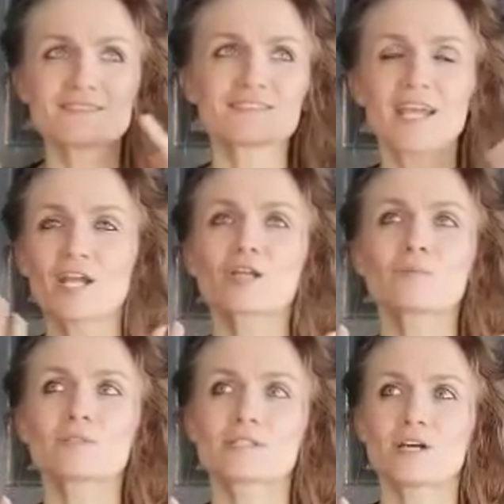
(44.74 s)

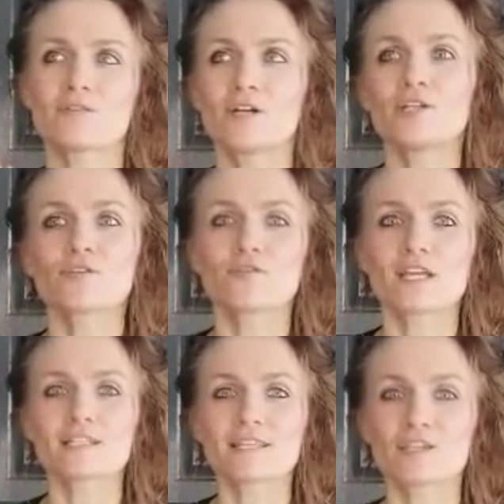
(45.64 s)
terrible stuff on your
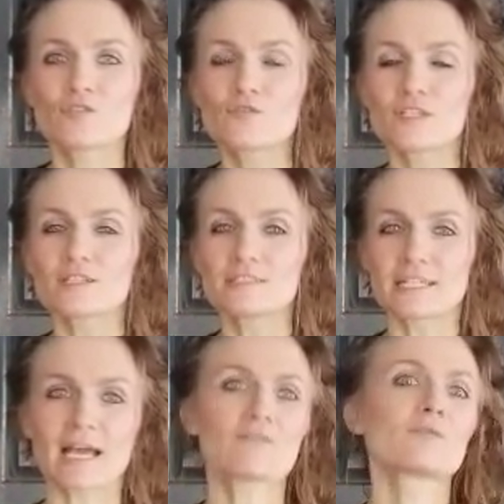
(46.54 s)
face that you feel
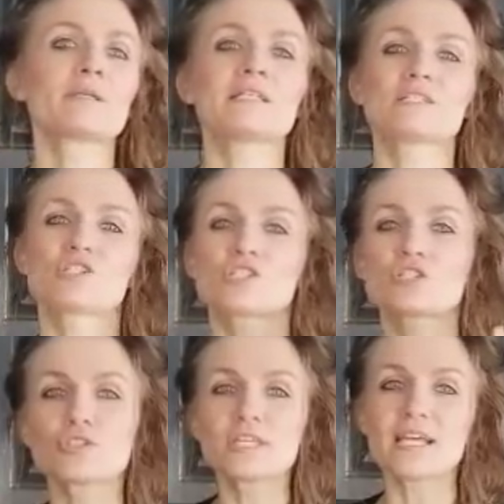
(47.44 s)
like everybody is just
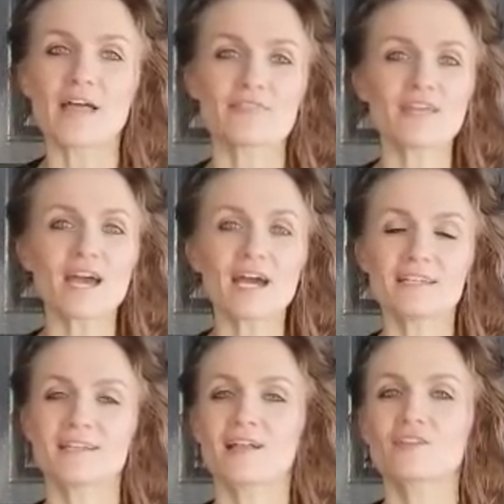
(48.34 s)
looking at that
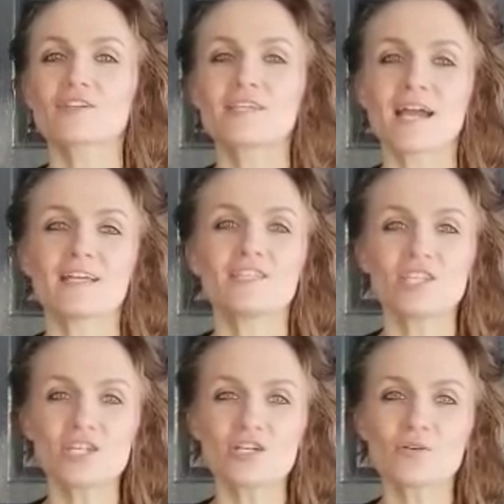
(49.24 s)
and not looking at
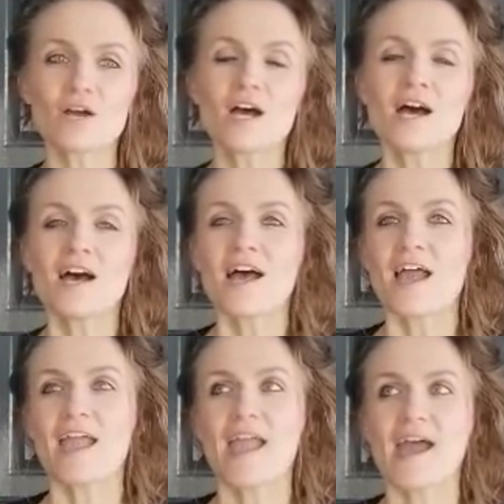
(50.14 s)
you.
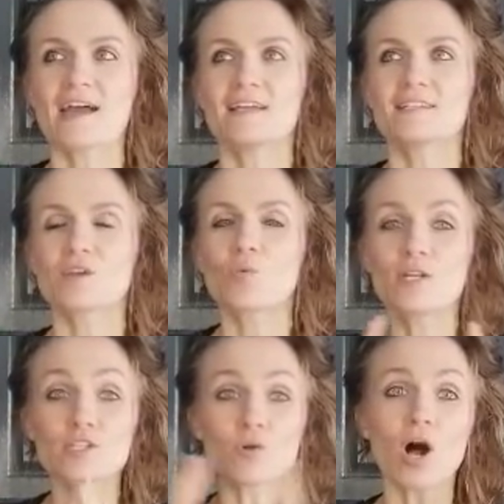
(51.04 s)
And
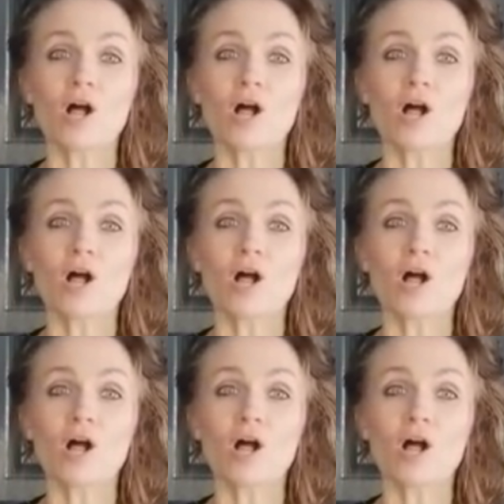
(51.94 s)
when you